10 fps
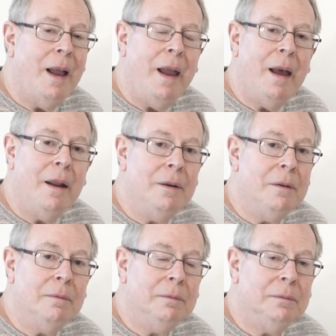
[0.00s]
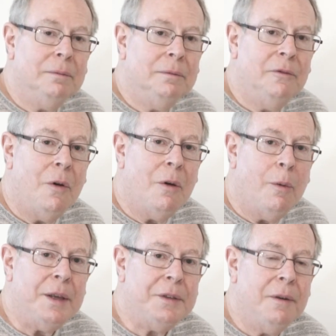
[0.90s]
and for the
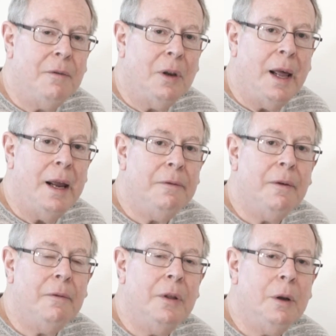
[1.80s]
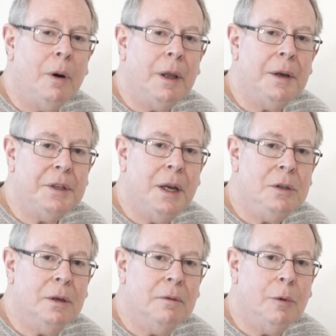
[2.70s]
rest of the life of the
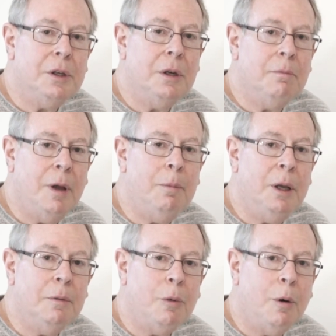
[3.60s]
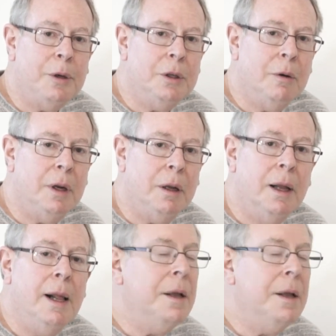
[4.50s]
organization, which it may be in perpetuity.